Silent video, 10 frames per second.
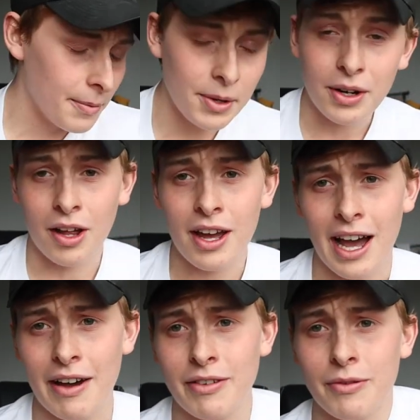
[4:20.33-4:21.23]
I'm not gonna lie,
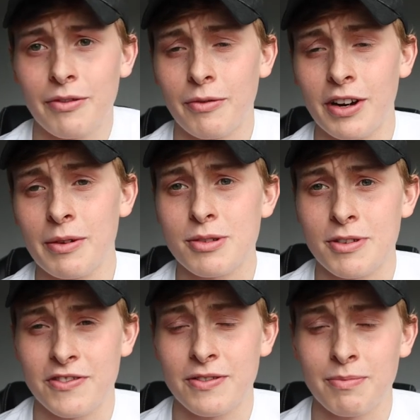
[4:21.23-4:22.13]
I haven't really watched
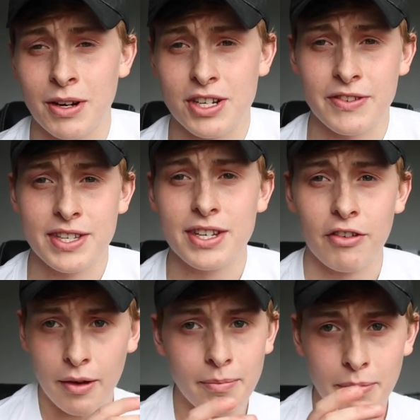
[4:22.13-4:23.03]
much of his
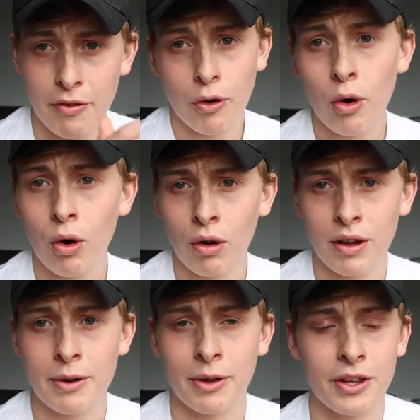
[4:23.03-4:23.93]
stuff before
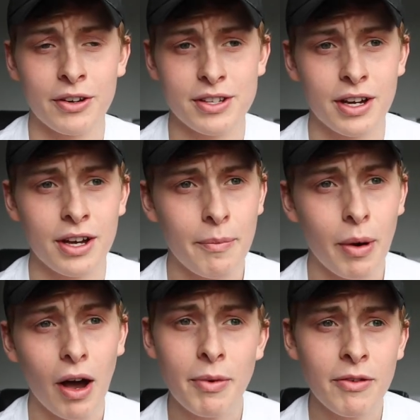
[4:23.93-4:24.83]
he won the Oscar,
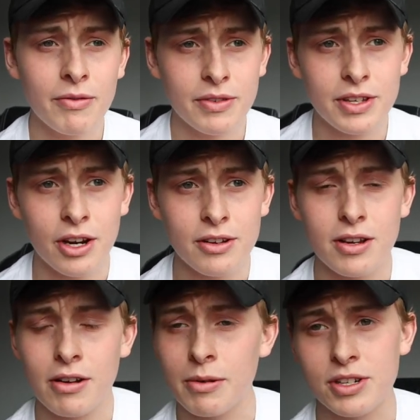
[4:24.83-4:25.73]
but I've been, you know,
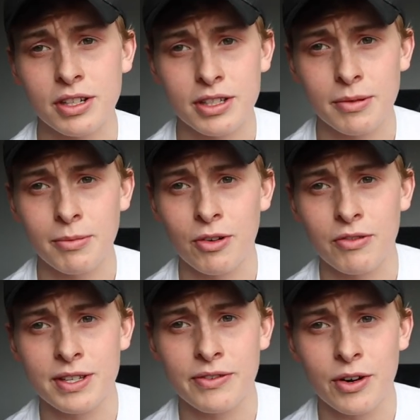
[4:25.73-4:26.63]
slowly watching some more
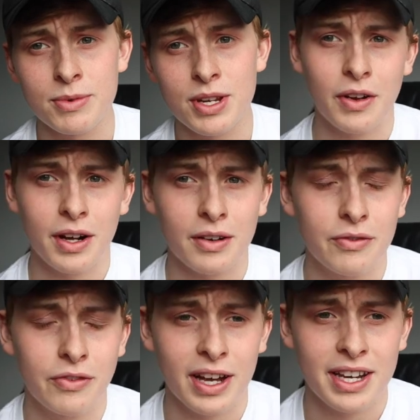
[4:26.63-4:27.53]
of his films. Hopefully I can
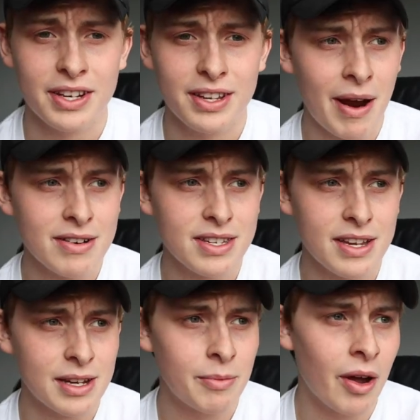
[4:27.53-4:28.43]
find
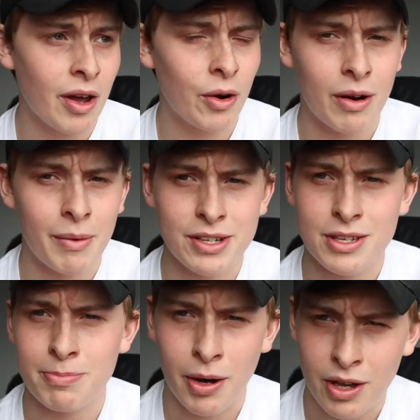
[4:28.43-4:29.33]
Parasite somewhere, or I might
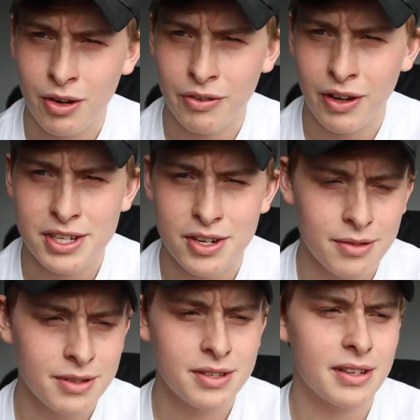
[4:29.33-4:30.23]
just buy it off
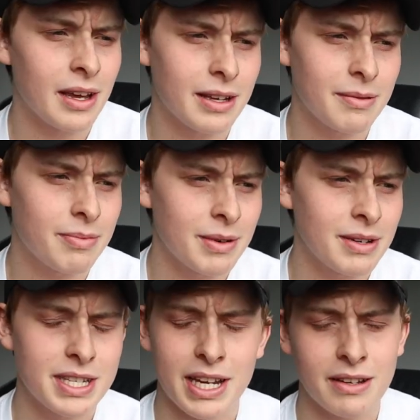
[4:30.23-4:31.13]
iTunes. That
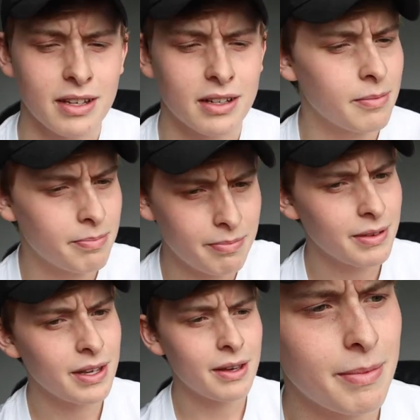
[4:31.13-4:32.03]
probably sounds like a
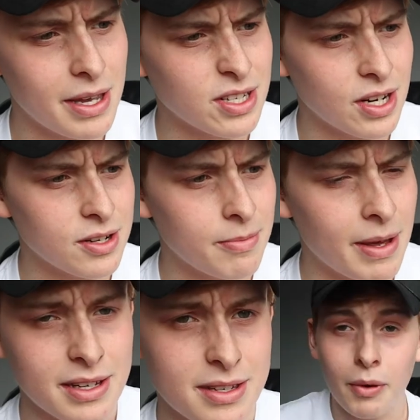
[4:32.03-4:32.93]
better suggestion,
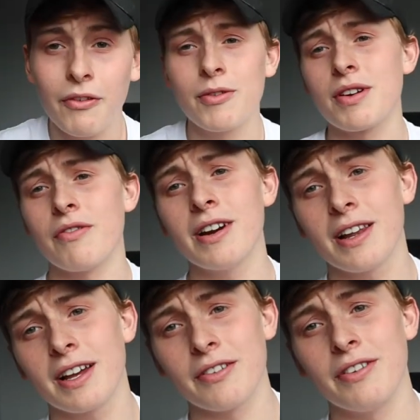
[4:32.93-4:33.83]
Max. One of the films I really
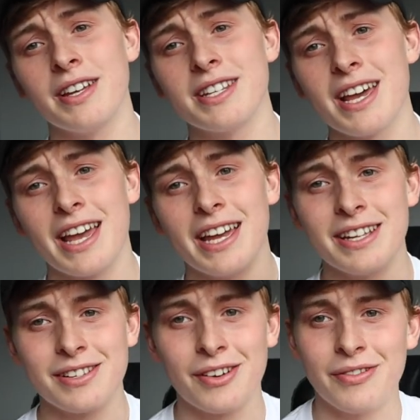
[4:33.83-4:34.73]
like of his
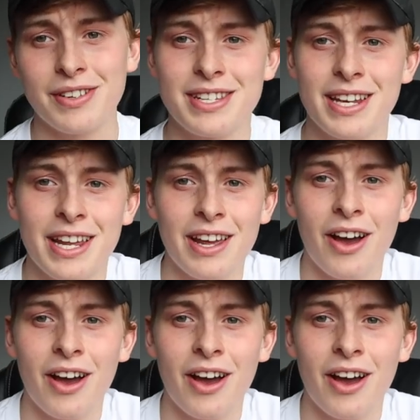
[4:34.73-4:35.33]
is obviously